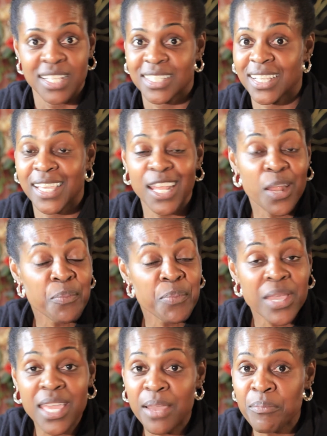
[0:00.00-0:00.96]
To get up
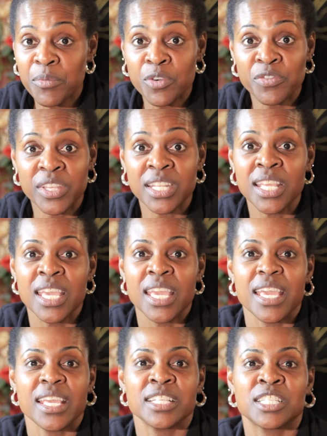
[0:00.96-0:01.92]
and get moving
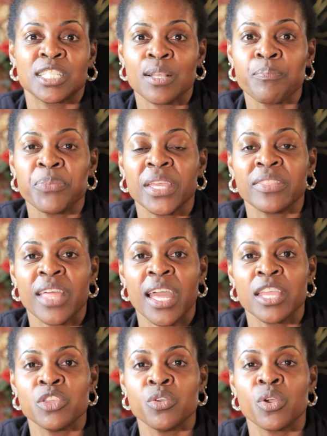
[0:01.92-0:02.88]
is something
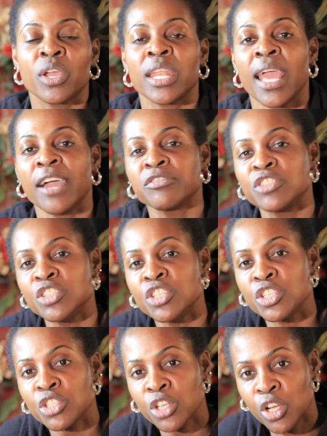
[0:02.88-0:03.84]
that you're going to have to
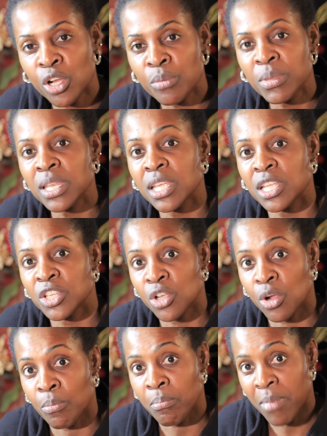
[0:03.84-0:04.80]
determine in
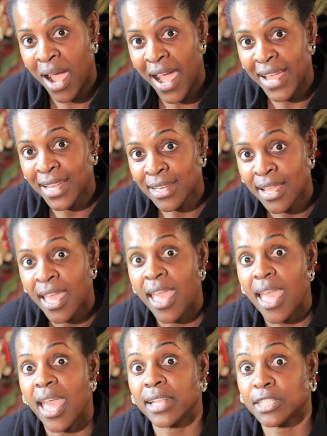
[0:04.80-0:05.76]
your mind
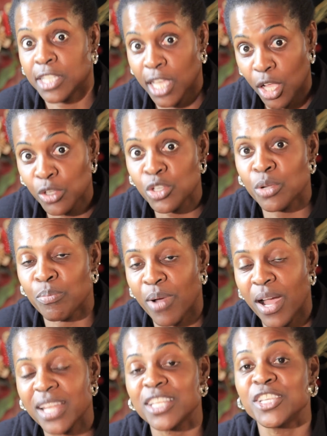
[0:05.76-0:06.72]
and tell your
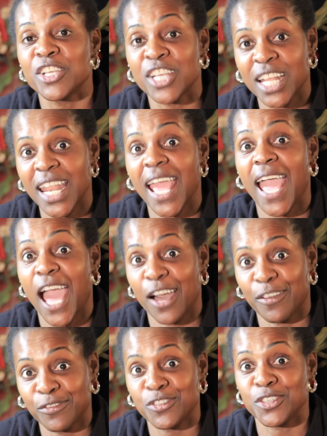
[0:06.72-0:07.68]
body you're going to
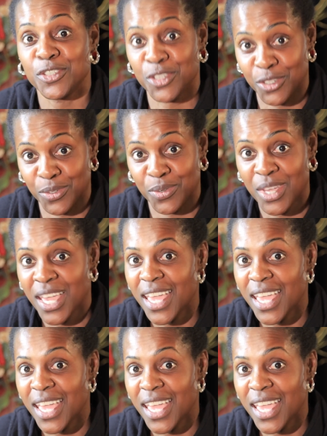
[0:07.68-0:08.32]
have to do.